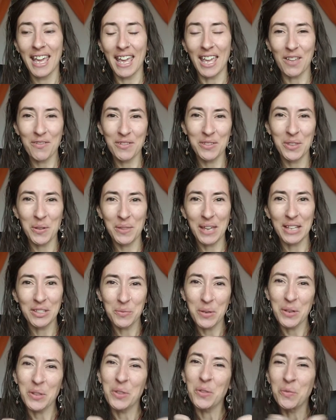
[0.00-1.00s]
even though that's
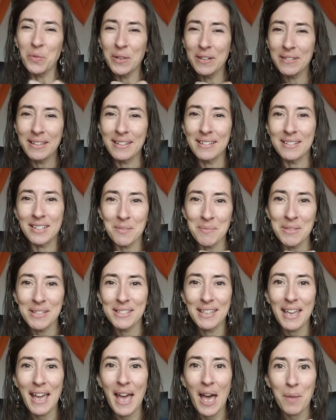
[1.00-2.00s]
where the real
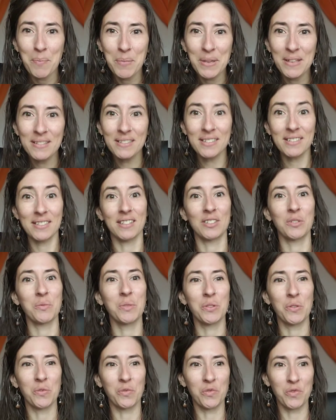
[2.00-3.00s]
intimacy happens, that's
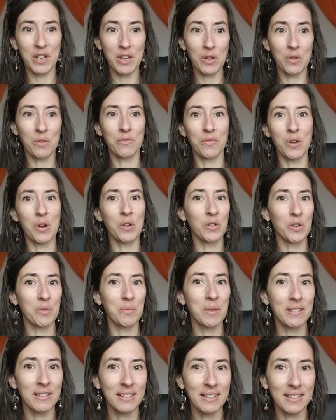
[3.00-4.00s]
where the real
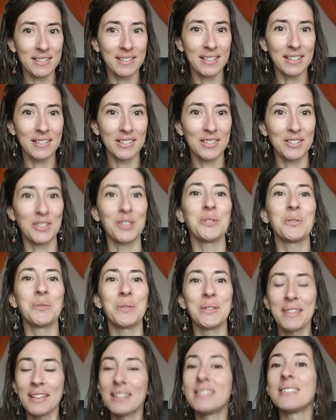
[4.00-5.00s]
vulnerability sits too,
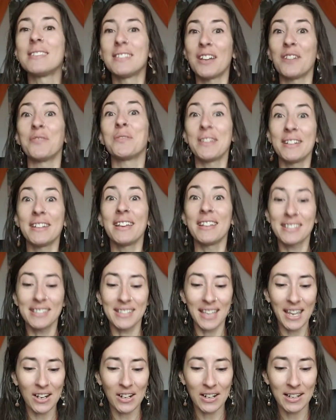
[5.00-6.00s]
and then stuff can get
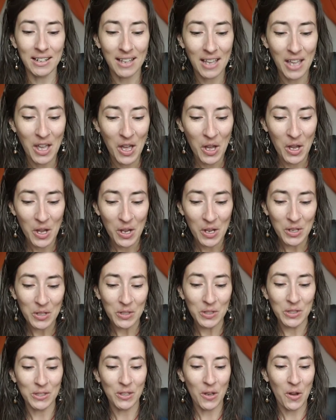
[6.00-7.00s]
scary.
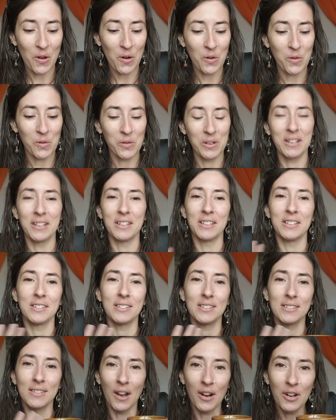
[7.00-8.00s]
So
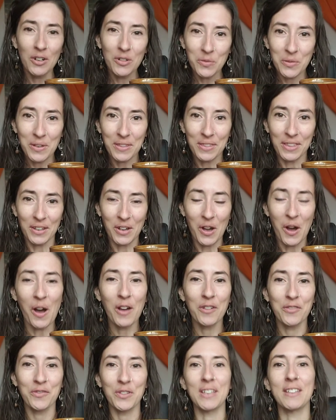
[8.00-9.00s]
start with the
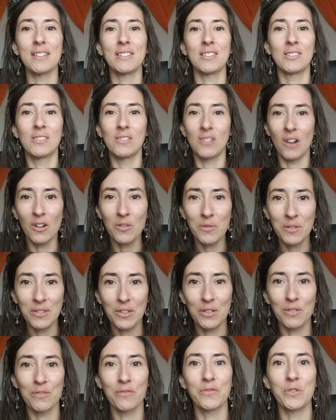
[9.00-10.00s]
coffee, start with
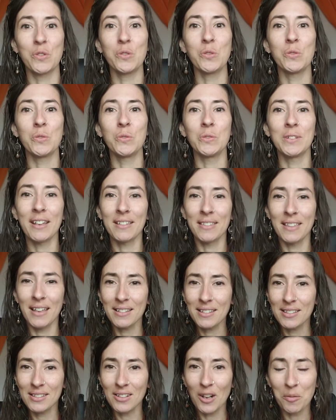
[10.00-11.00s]
your food, and
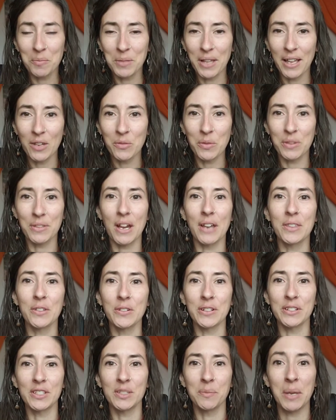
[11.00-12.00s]
then start playing with
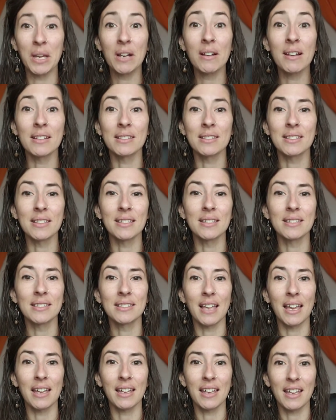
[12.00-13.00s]
other experiences.
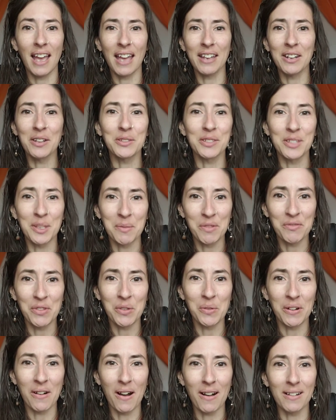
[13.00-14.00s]
Like, I know some of
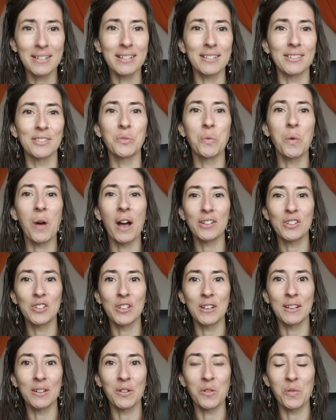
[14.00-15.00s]
you are artists
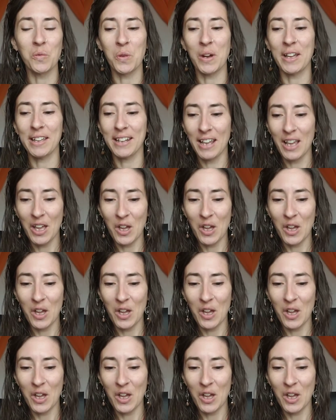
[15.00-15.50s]
watching. What